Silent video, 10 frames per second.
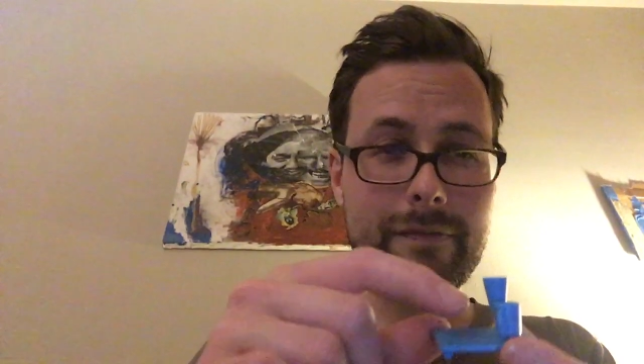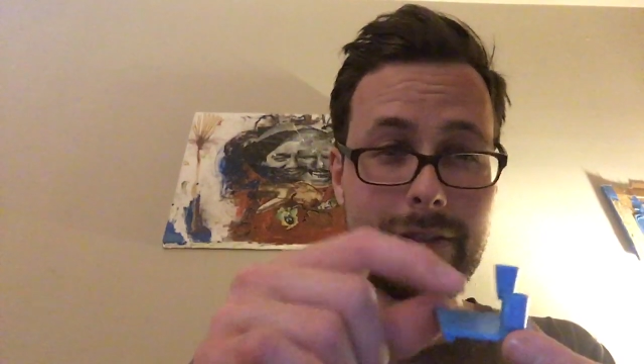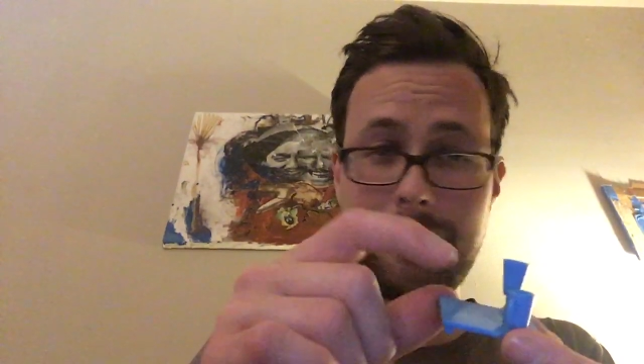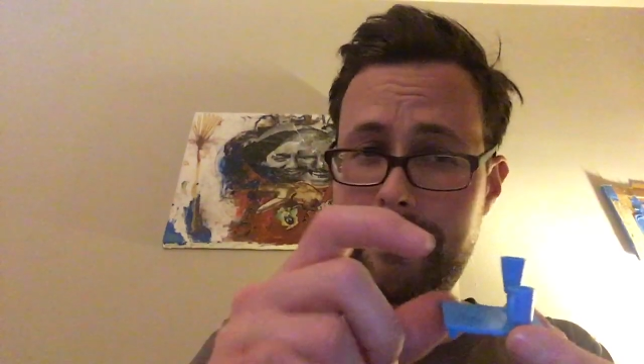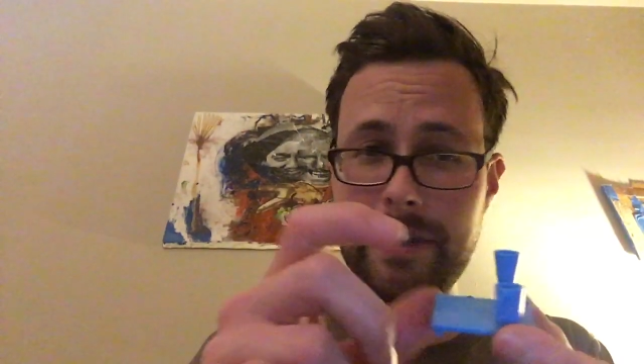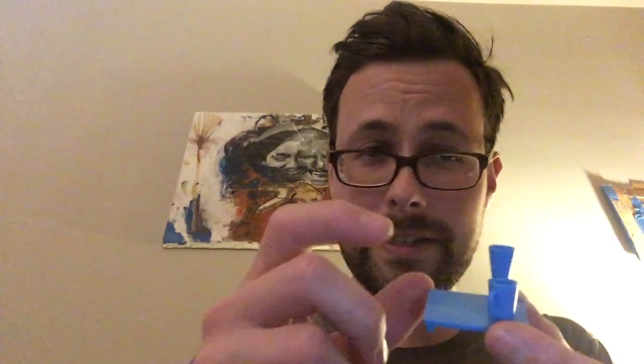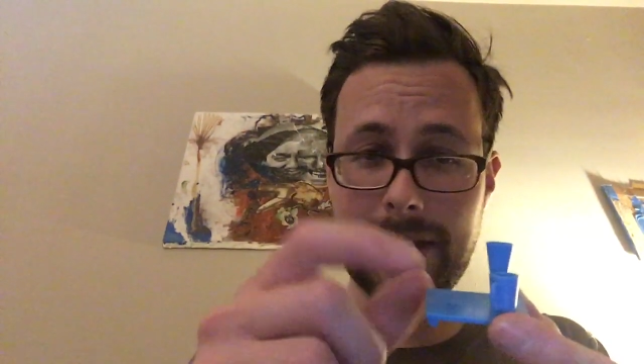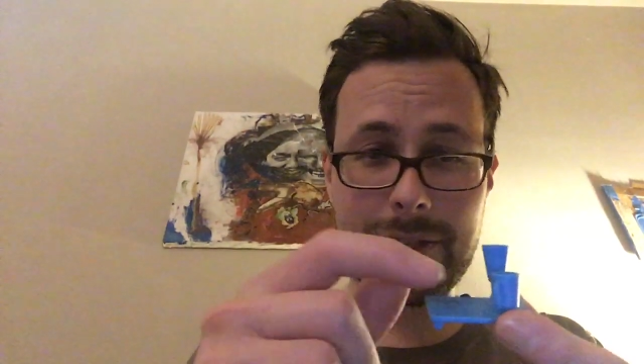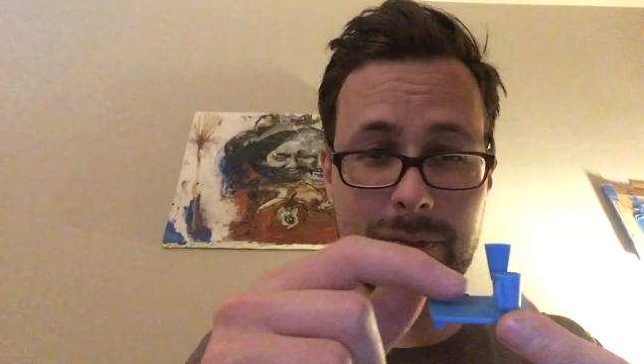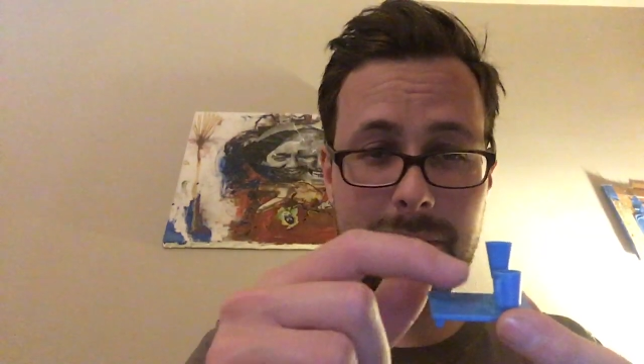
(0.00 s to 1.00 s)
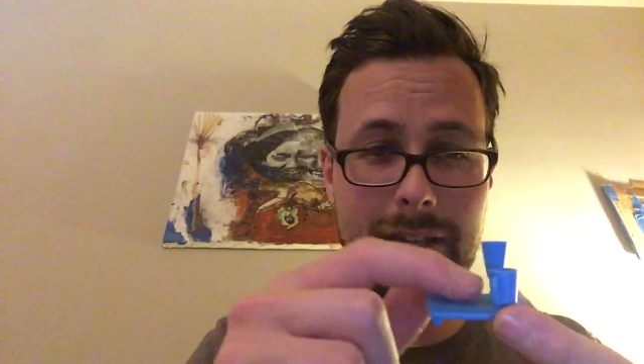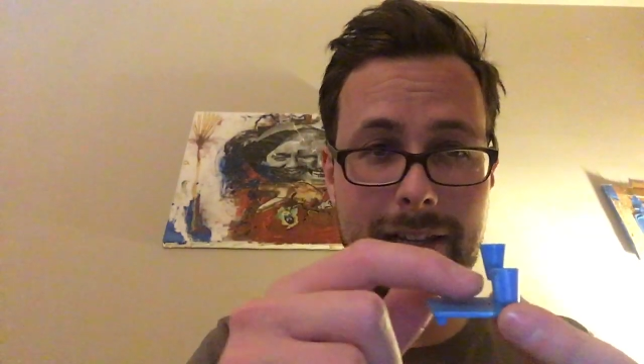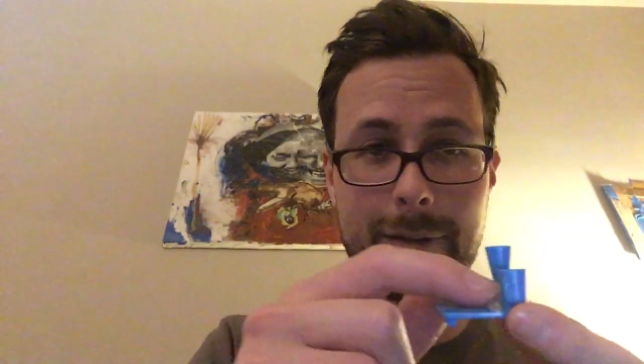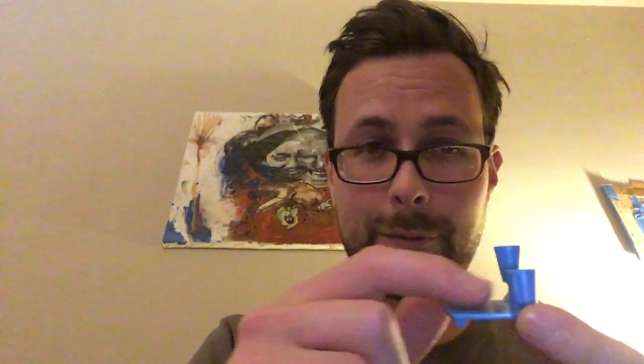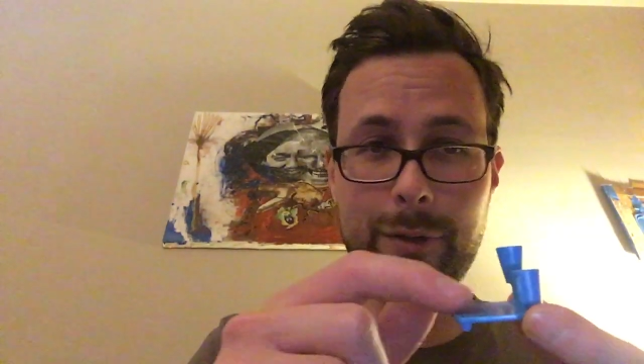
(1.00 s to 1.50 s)
5th
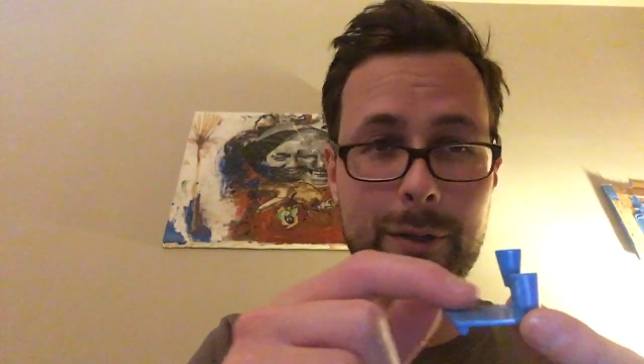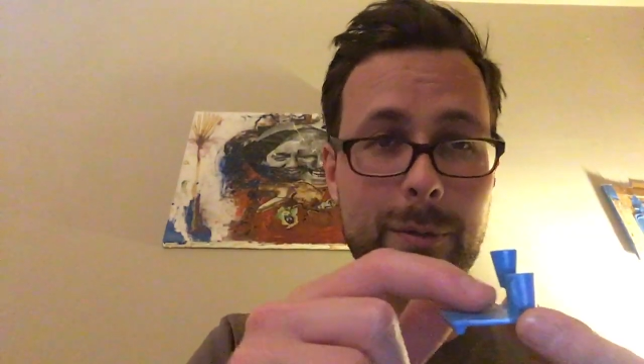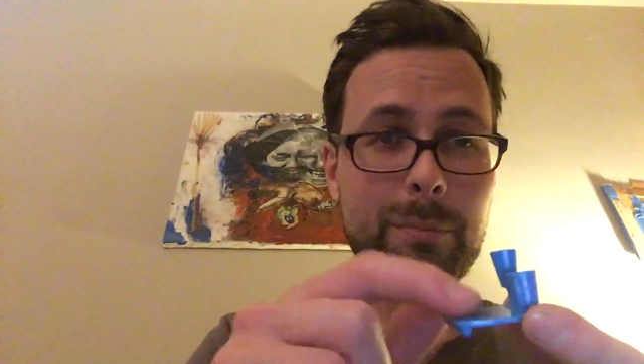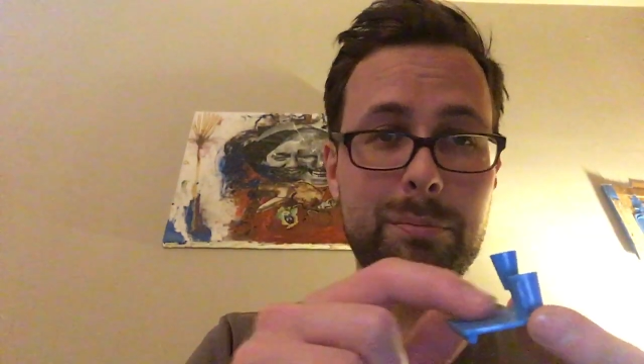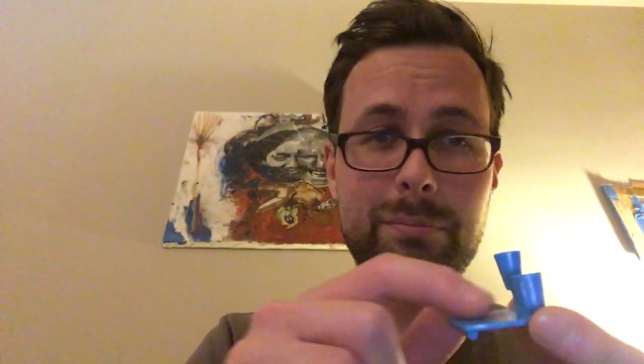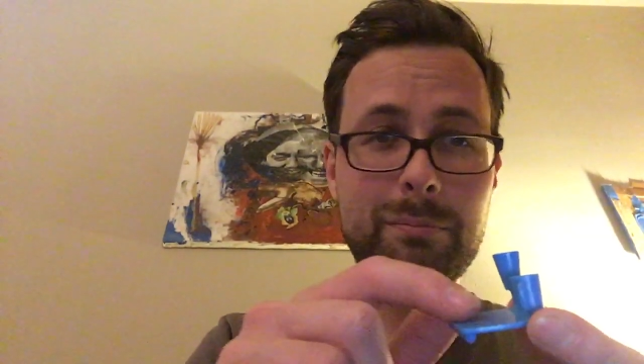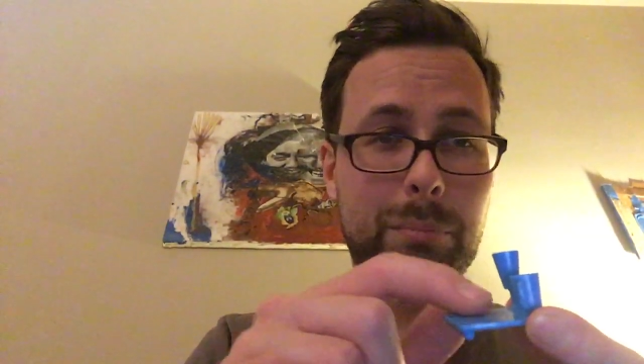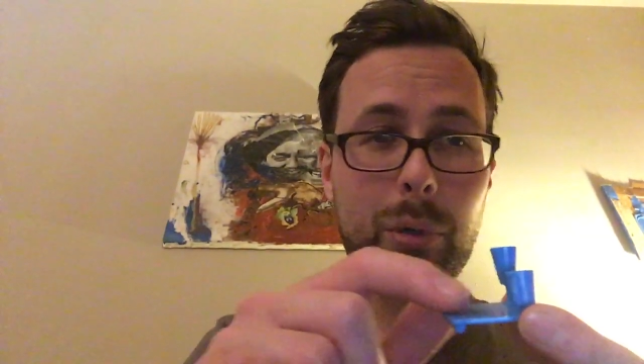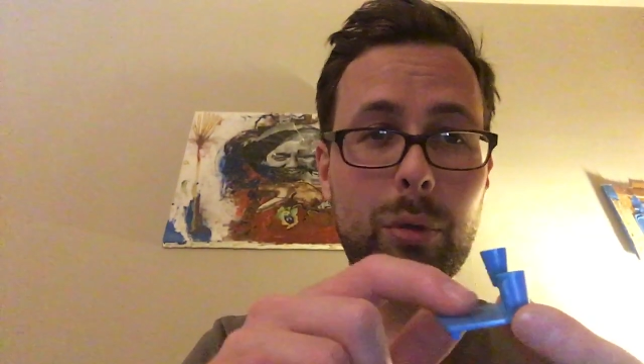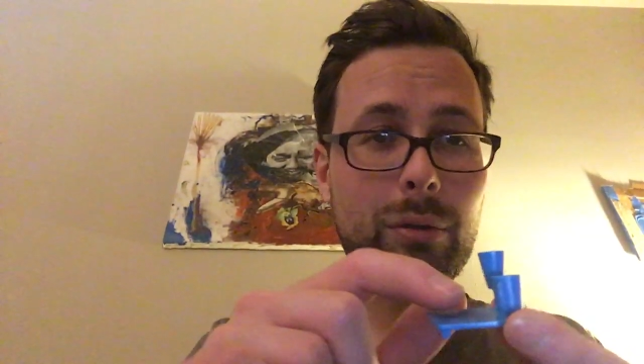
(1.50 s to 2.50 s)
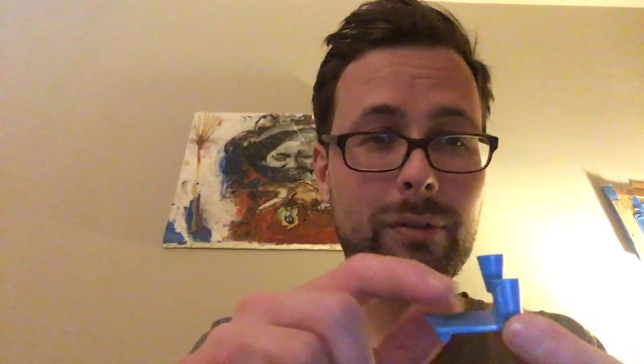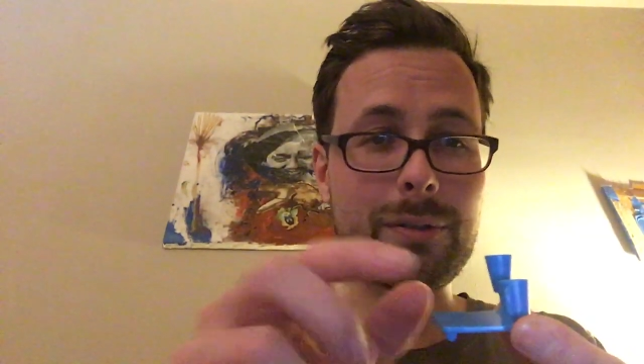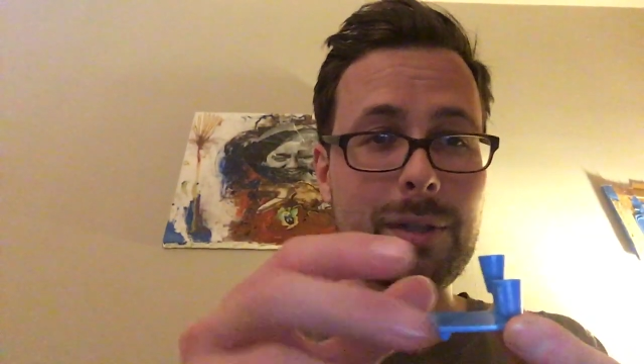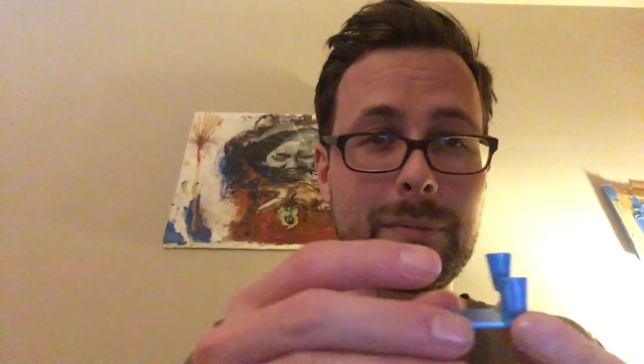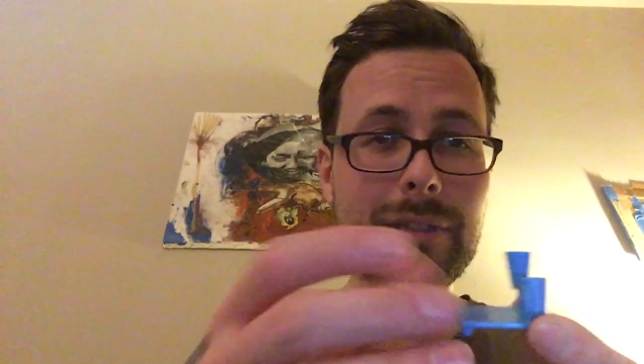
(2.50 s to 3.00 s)
accessory of a bowl or
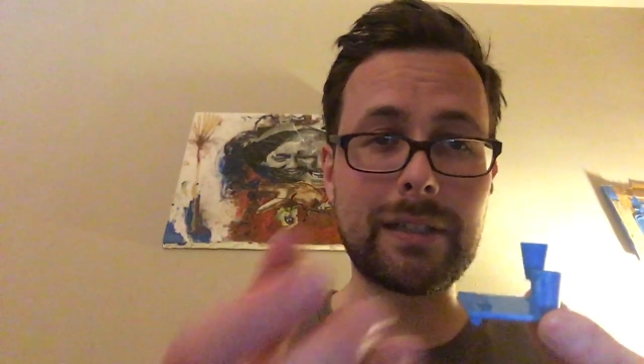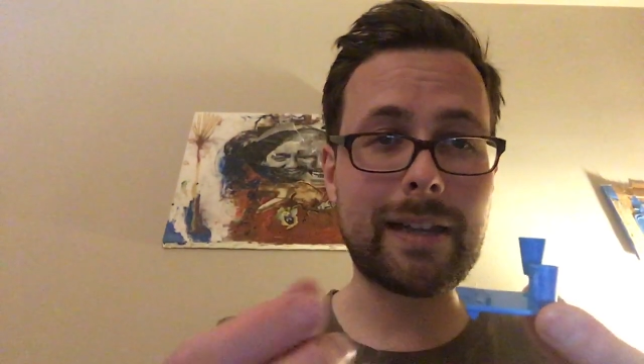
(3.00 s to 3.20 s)
something,